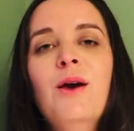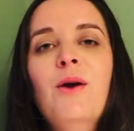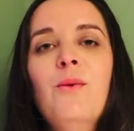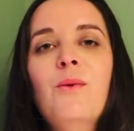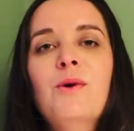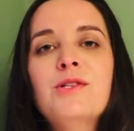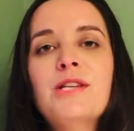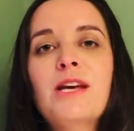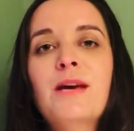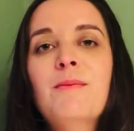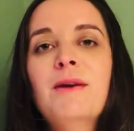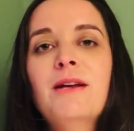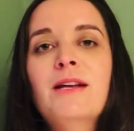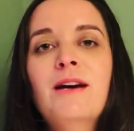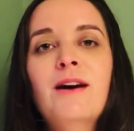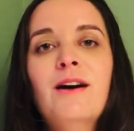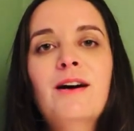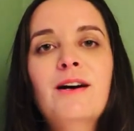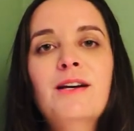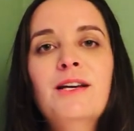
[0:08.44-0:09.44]
which I'm going to
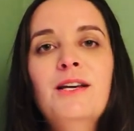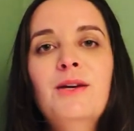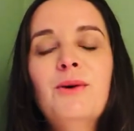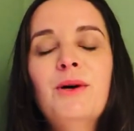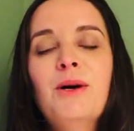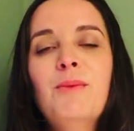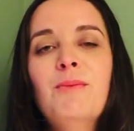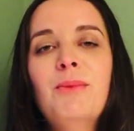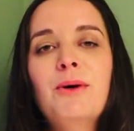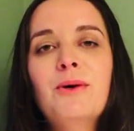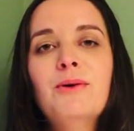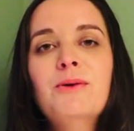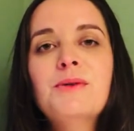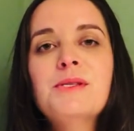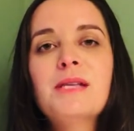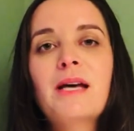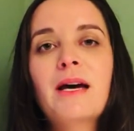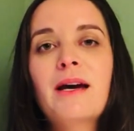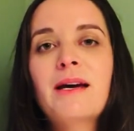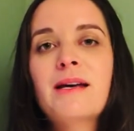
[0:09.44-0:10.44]
argue on both
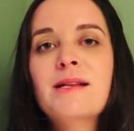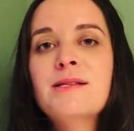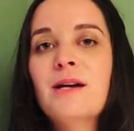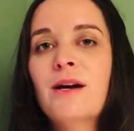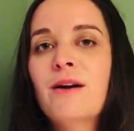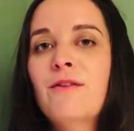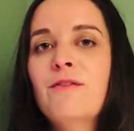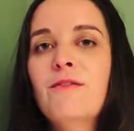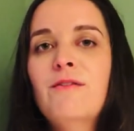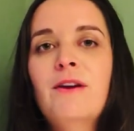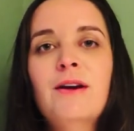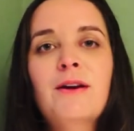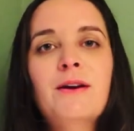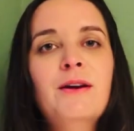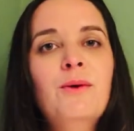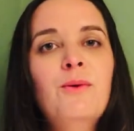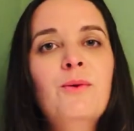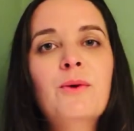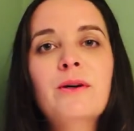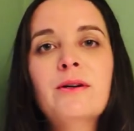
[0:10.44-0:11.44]
sides are
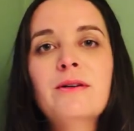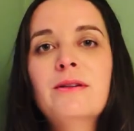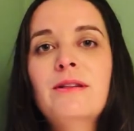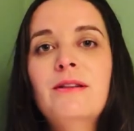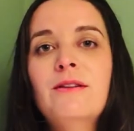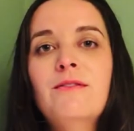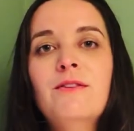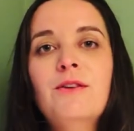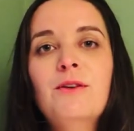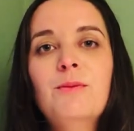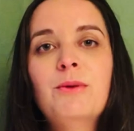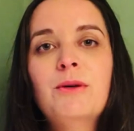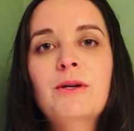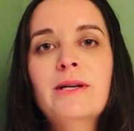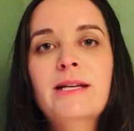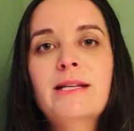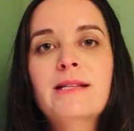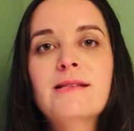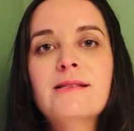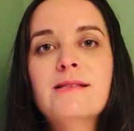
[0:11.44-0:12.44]
very worldly
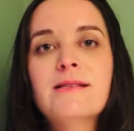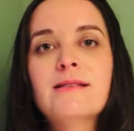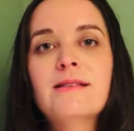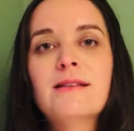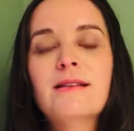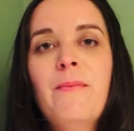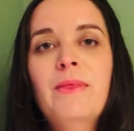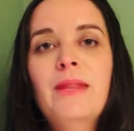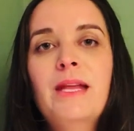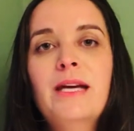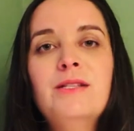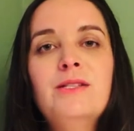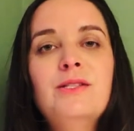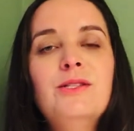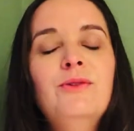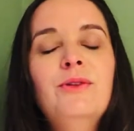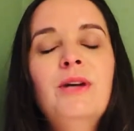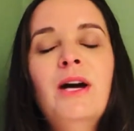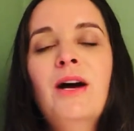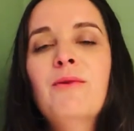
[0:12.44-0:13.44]
viewpoints that
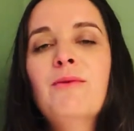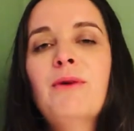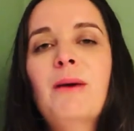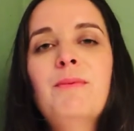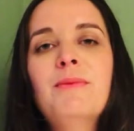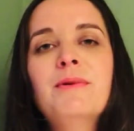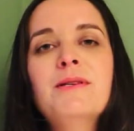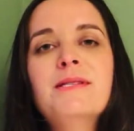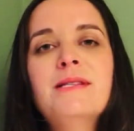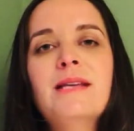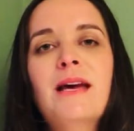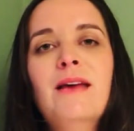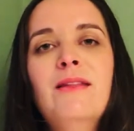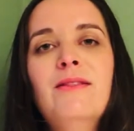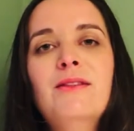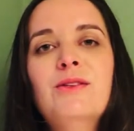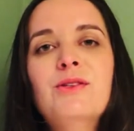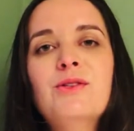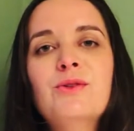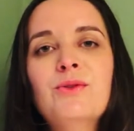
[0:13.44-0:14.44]
do not represent
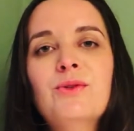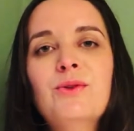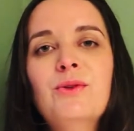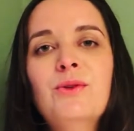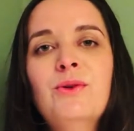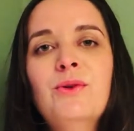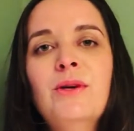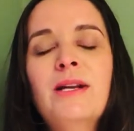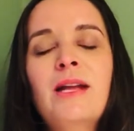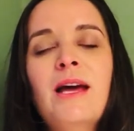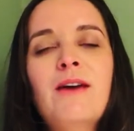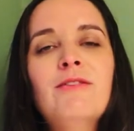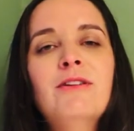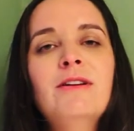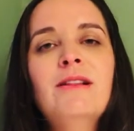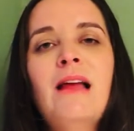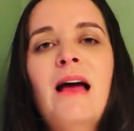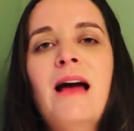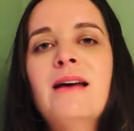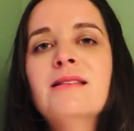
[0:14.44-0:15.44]
the true and
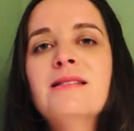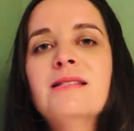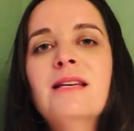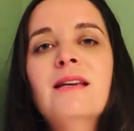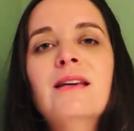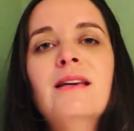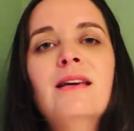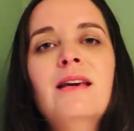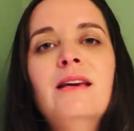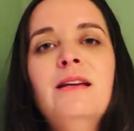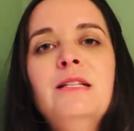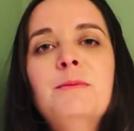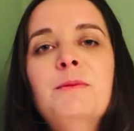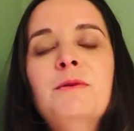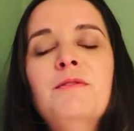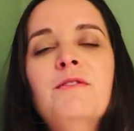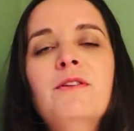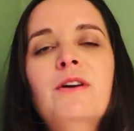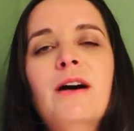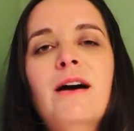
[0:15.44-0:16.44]
everlasting kingdom
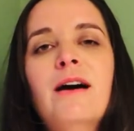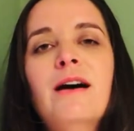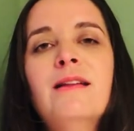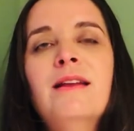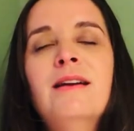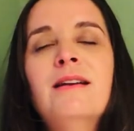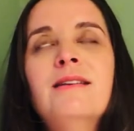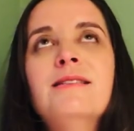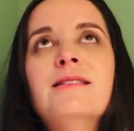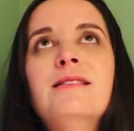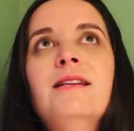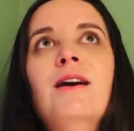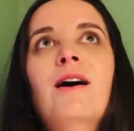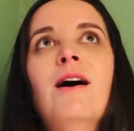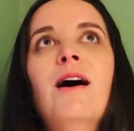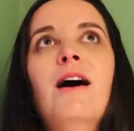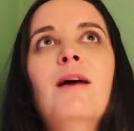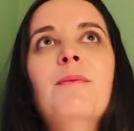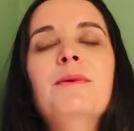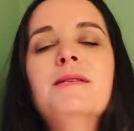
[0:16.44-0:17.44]
of God that is the
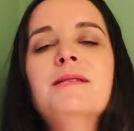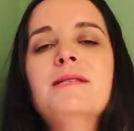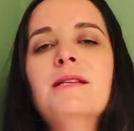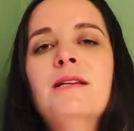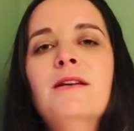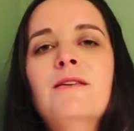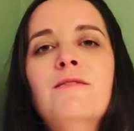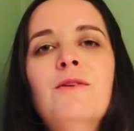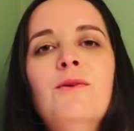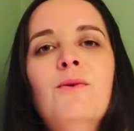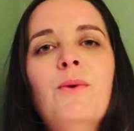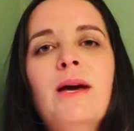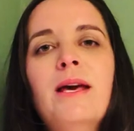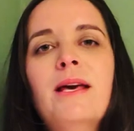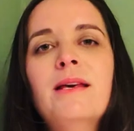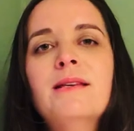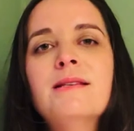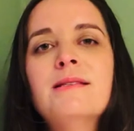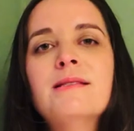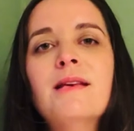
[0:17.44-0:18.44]
opposite of the
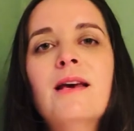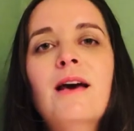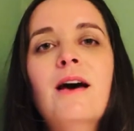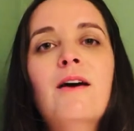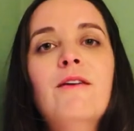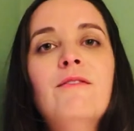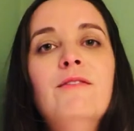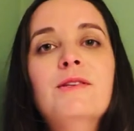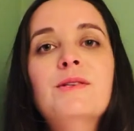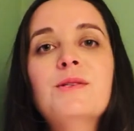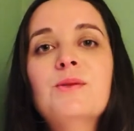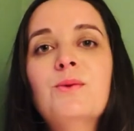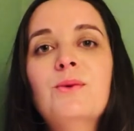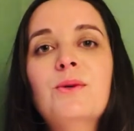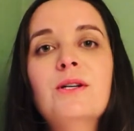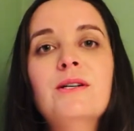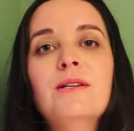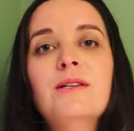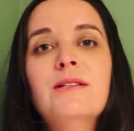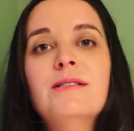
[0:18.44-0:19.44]
ways of this
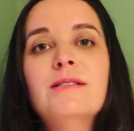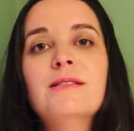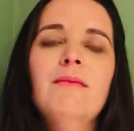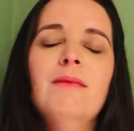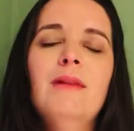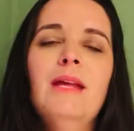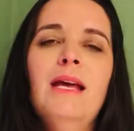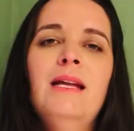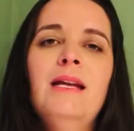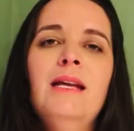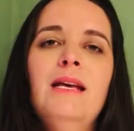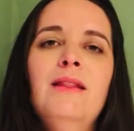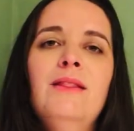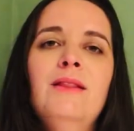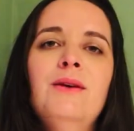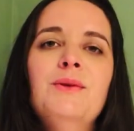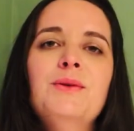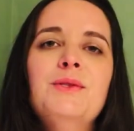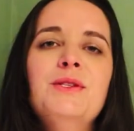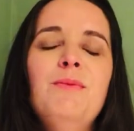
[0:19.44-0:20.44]
world. And in
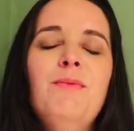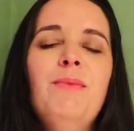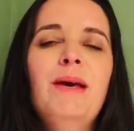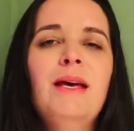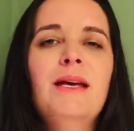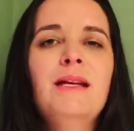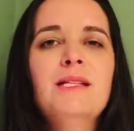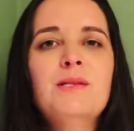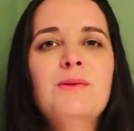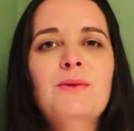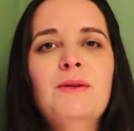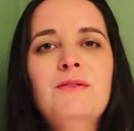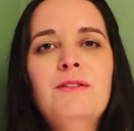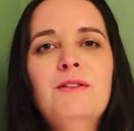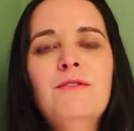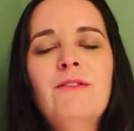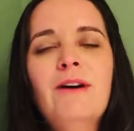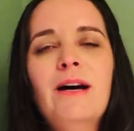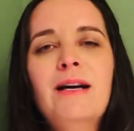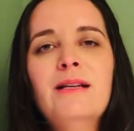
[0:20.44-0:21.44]
those debates, we've
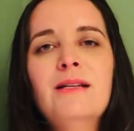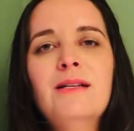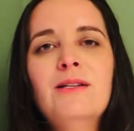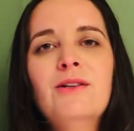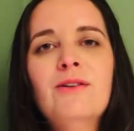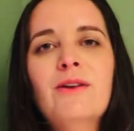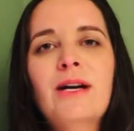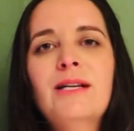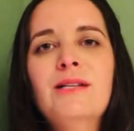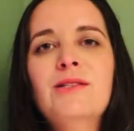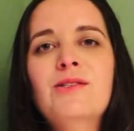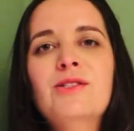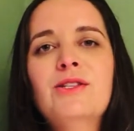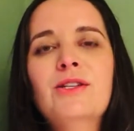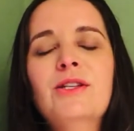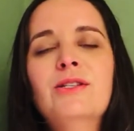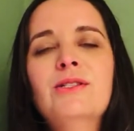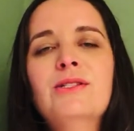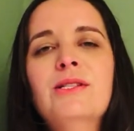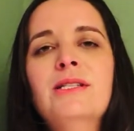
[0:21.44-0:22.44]
divided Christ
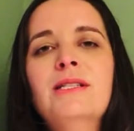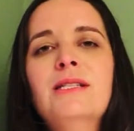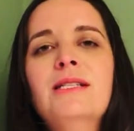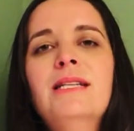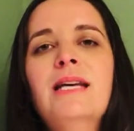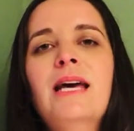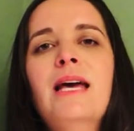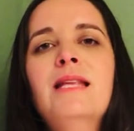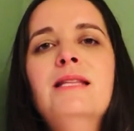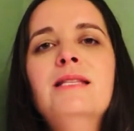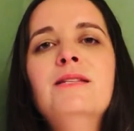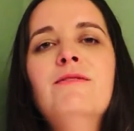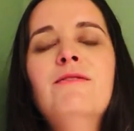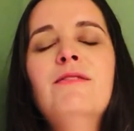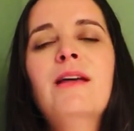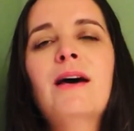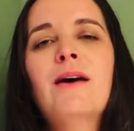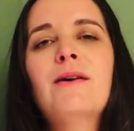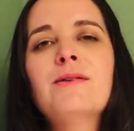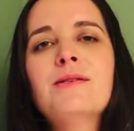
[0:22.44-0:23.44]
Church into tens of
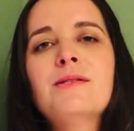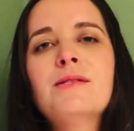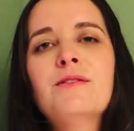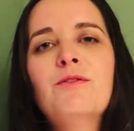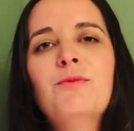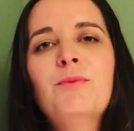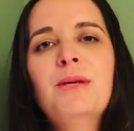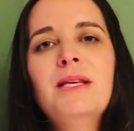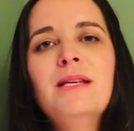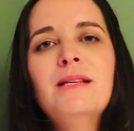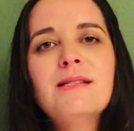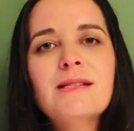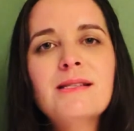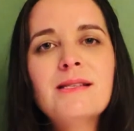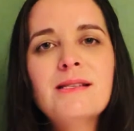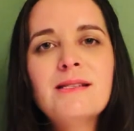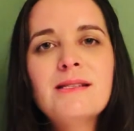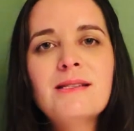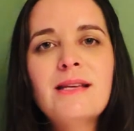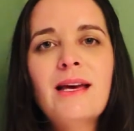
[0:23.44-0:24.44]
thousands of
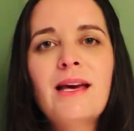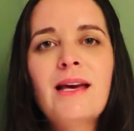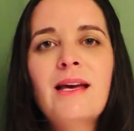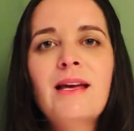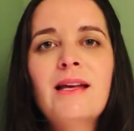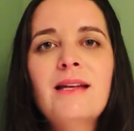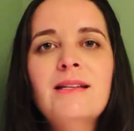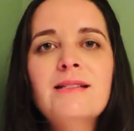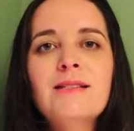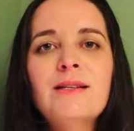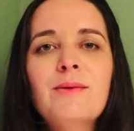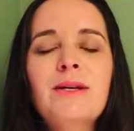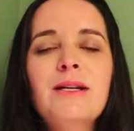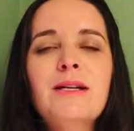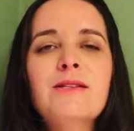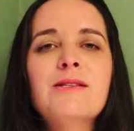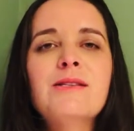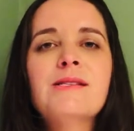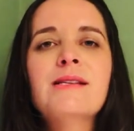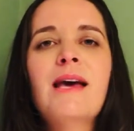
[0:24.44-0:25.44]
pieces, and we
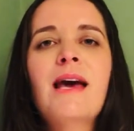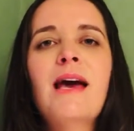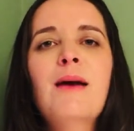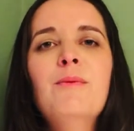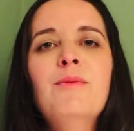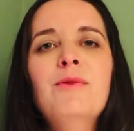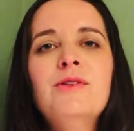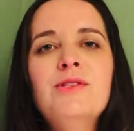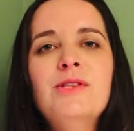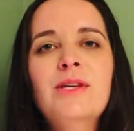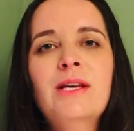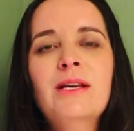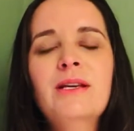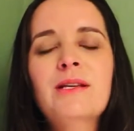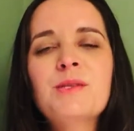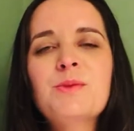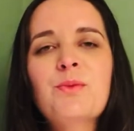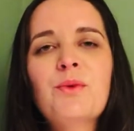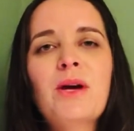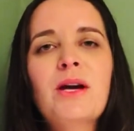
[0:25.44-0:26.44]
are just hemorrhaging
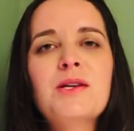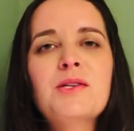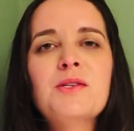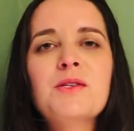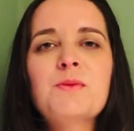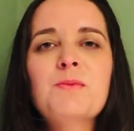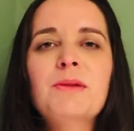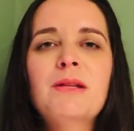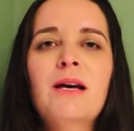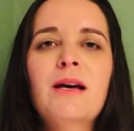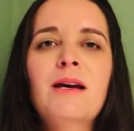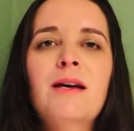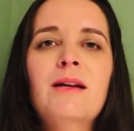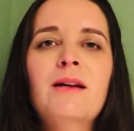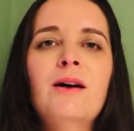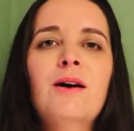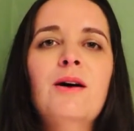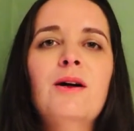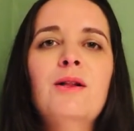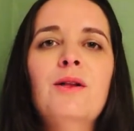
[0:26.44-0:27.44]
his precious blood
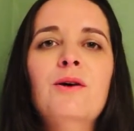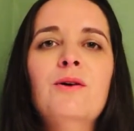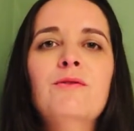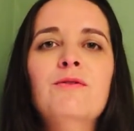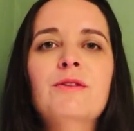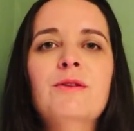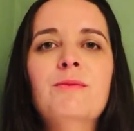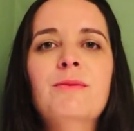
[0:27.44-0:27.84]
all over the